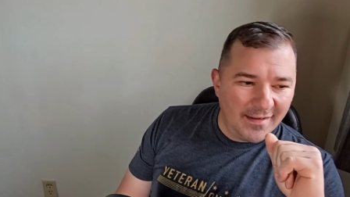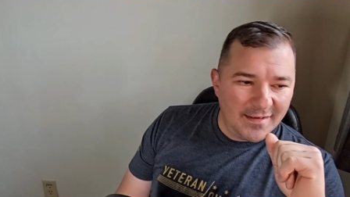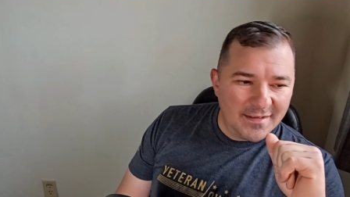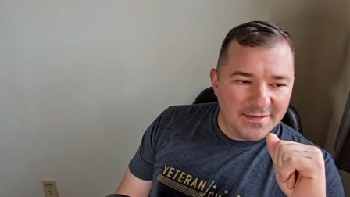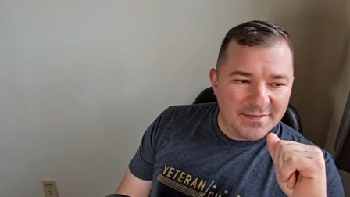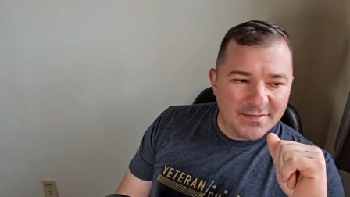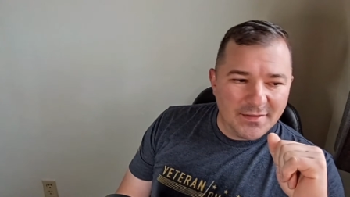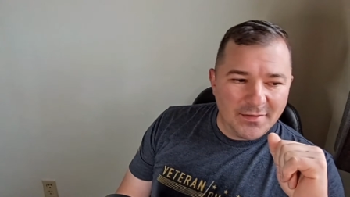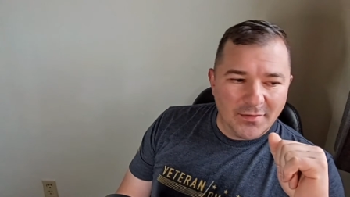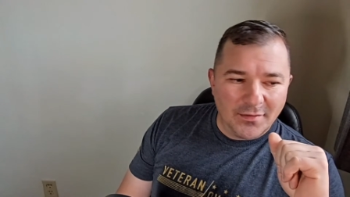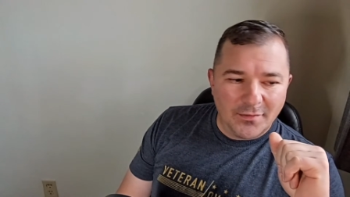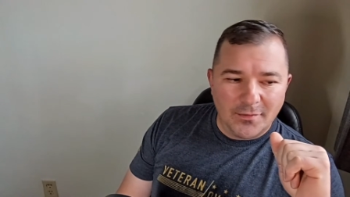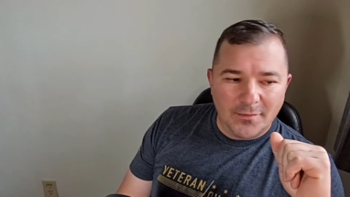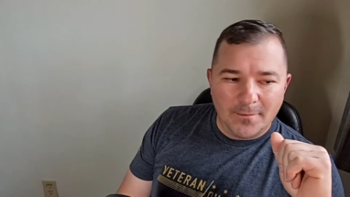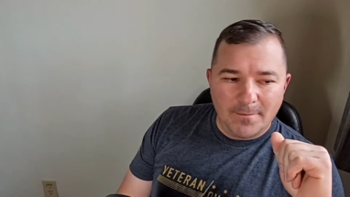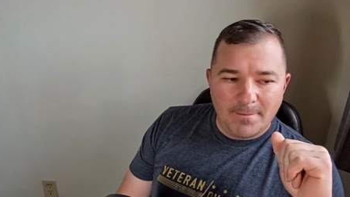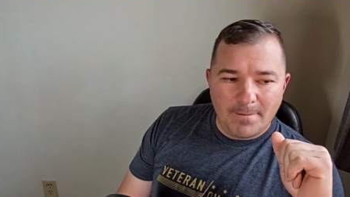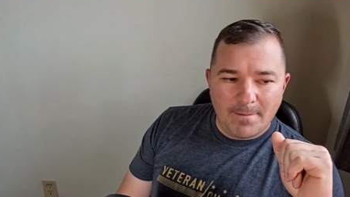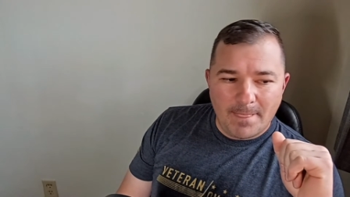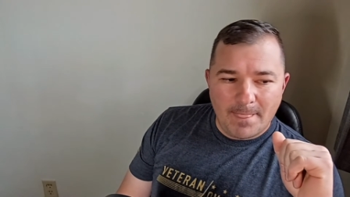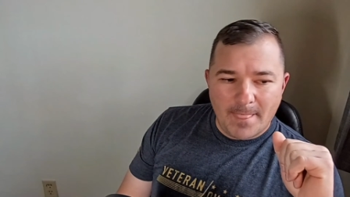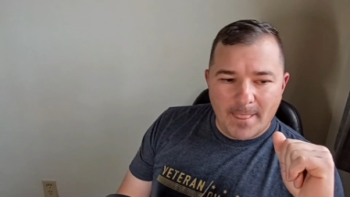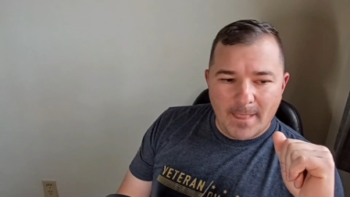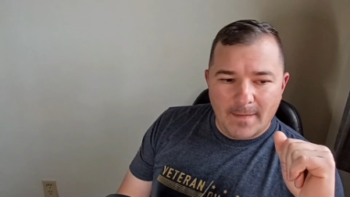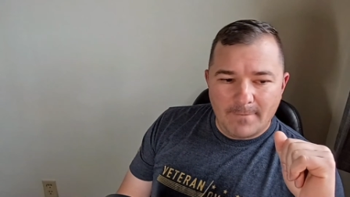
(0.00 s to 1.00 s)
So
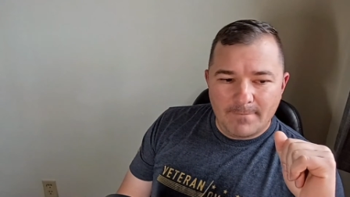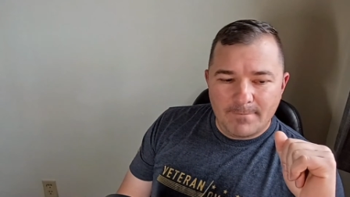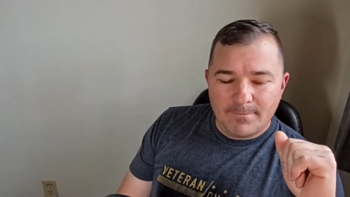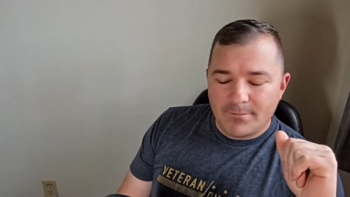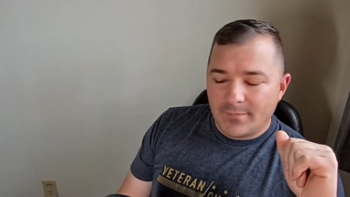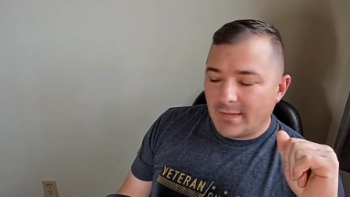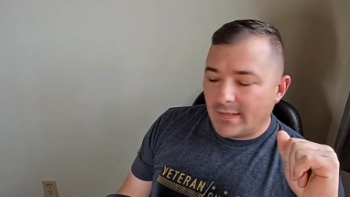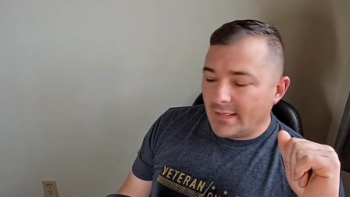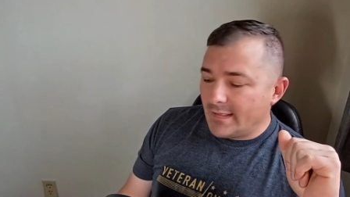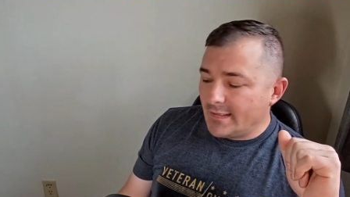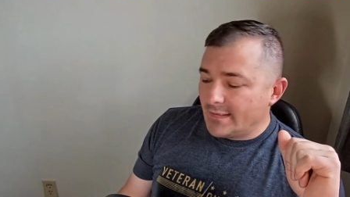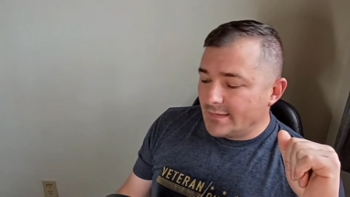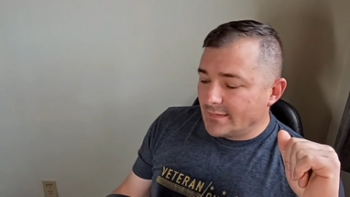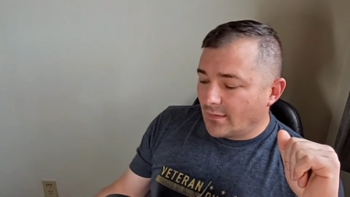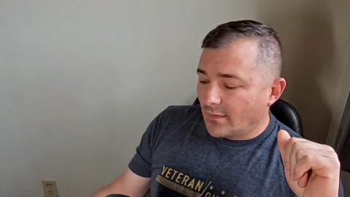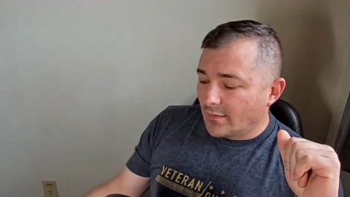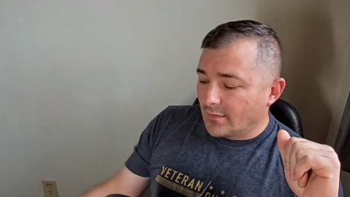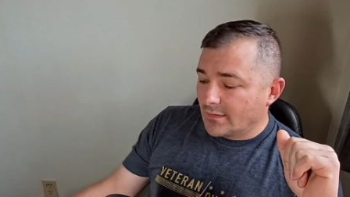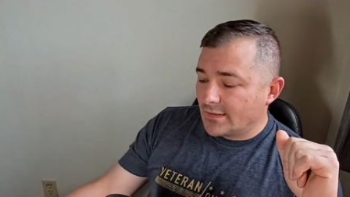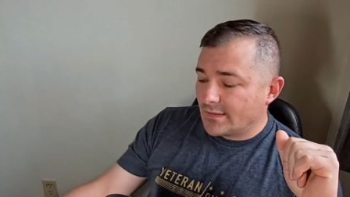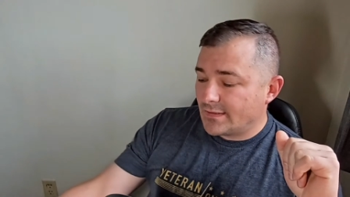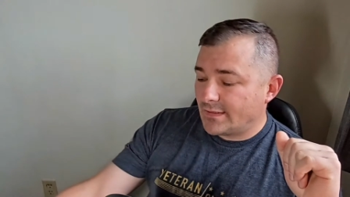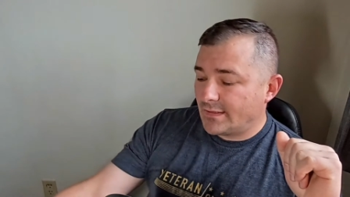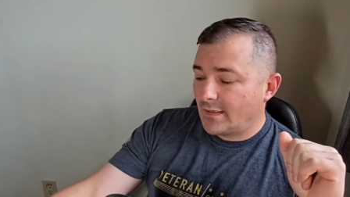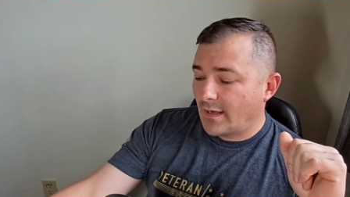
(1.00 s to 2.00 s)
these are
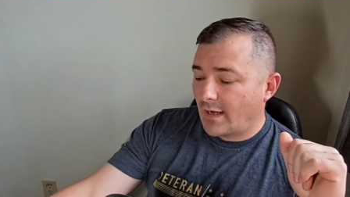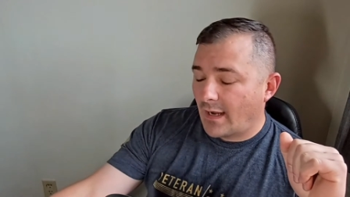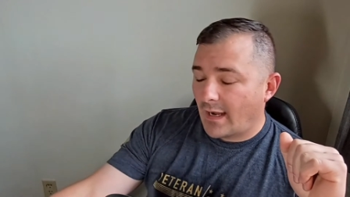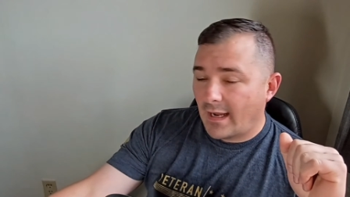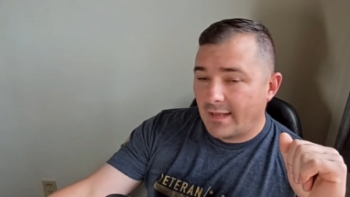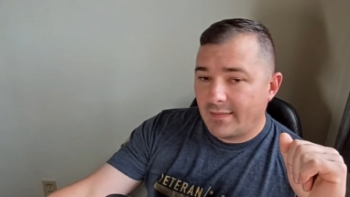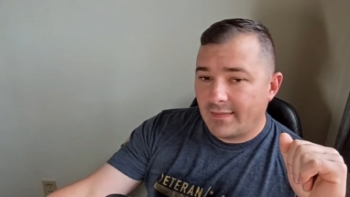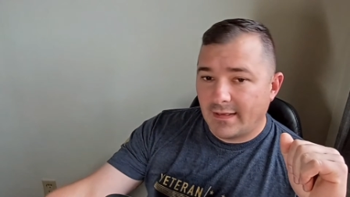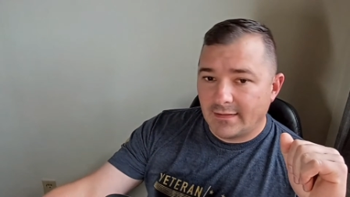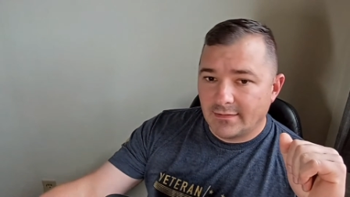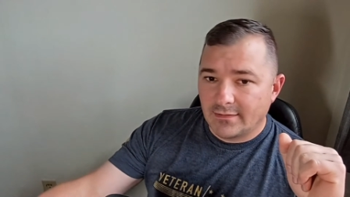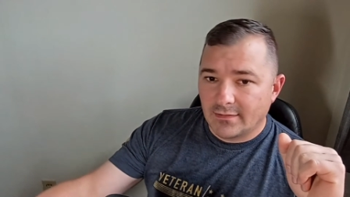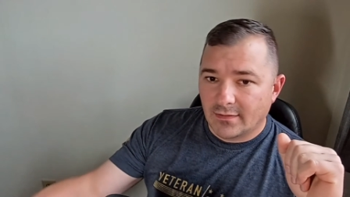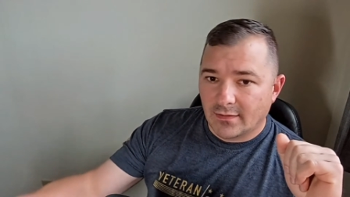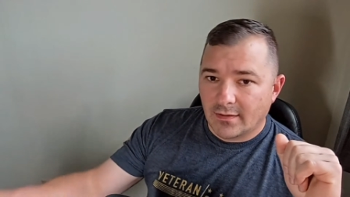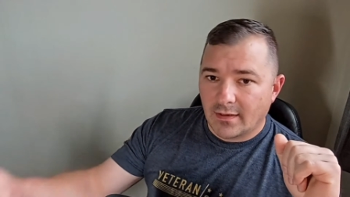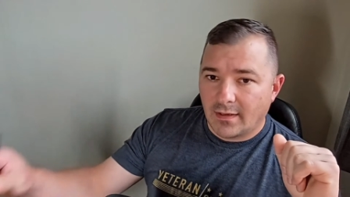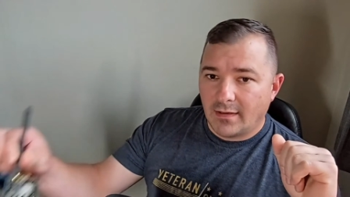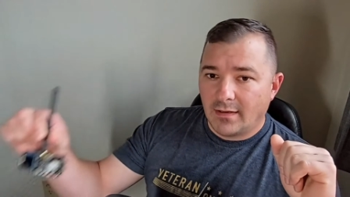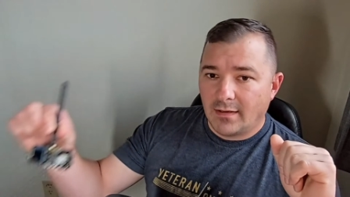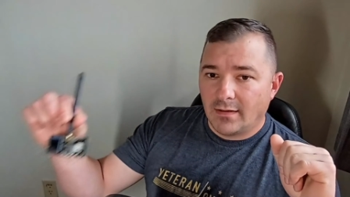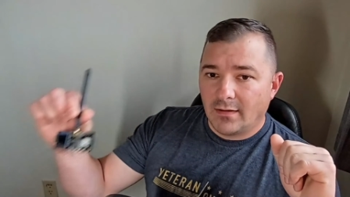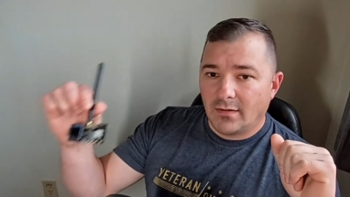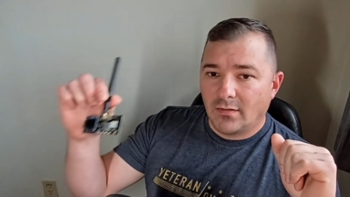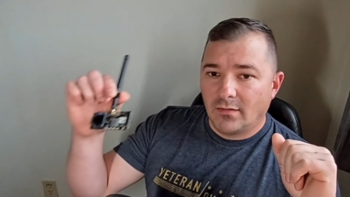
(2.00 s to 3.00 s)
just, I think they're
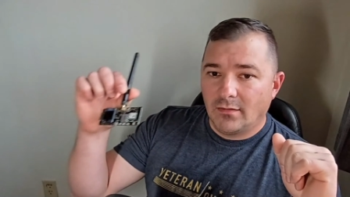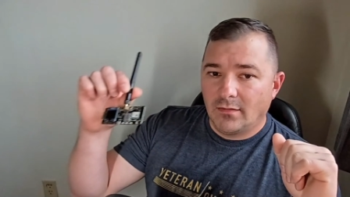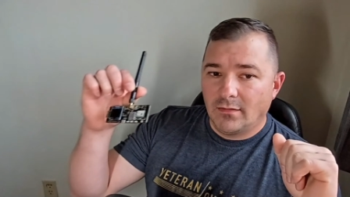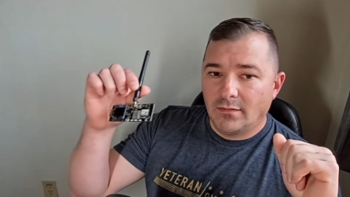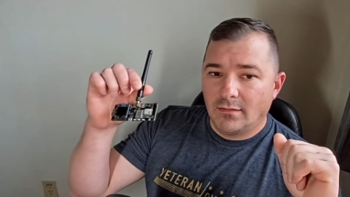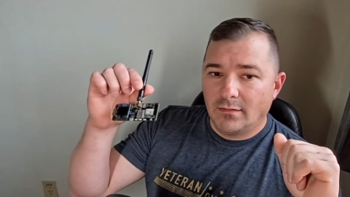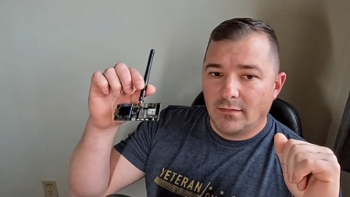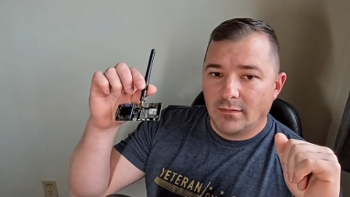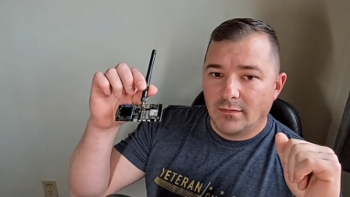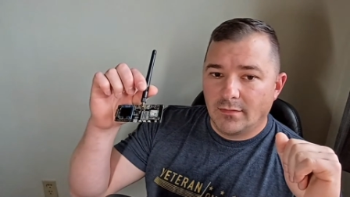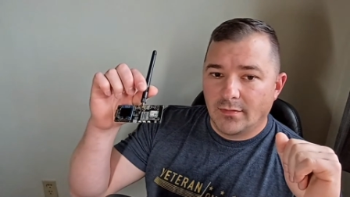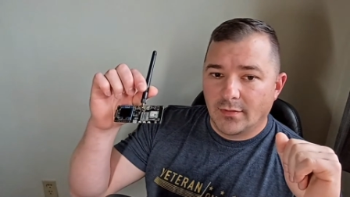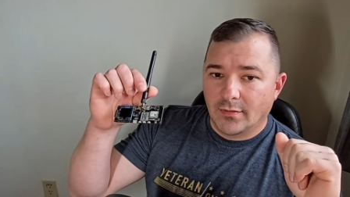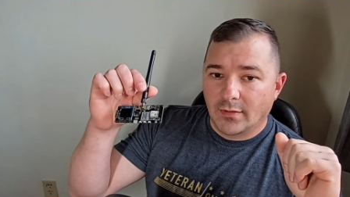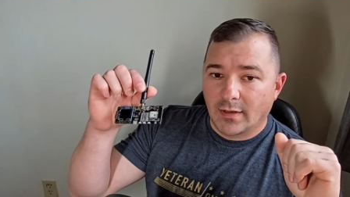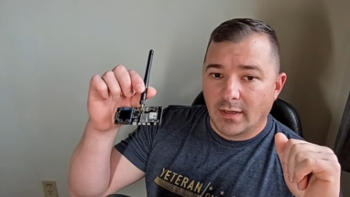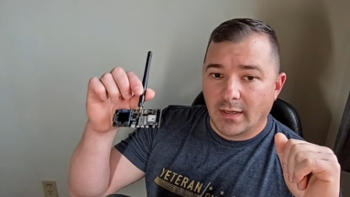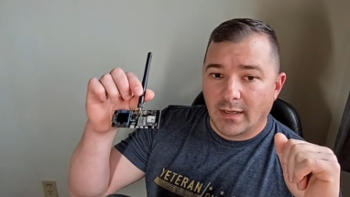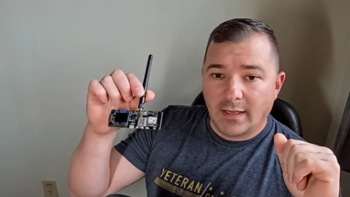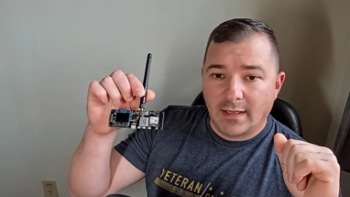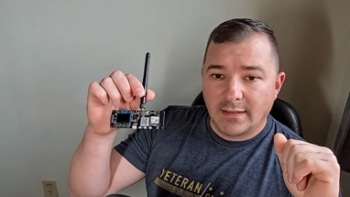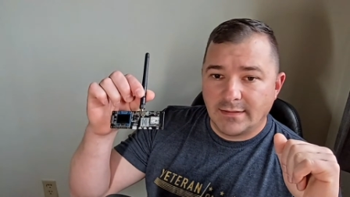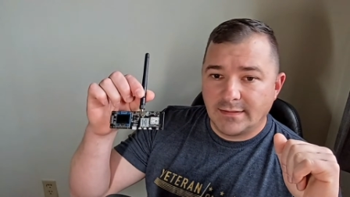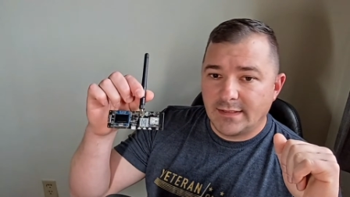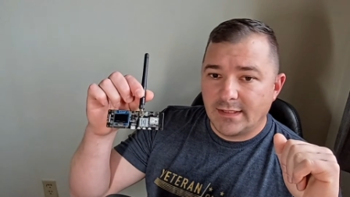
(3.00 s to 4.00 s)
going to
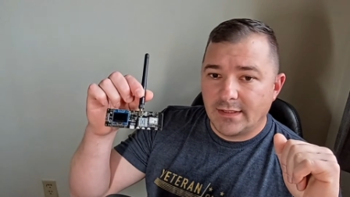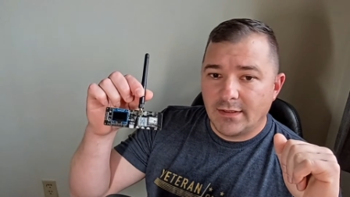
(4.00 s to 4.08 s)
continue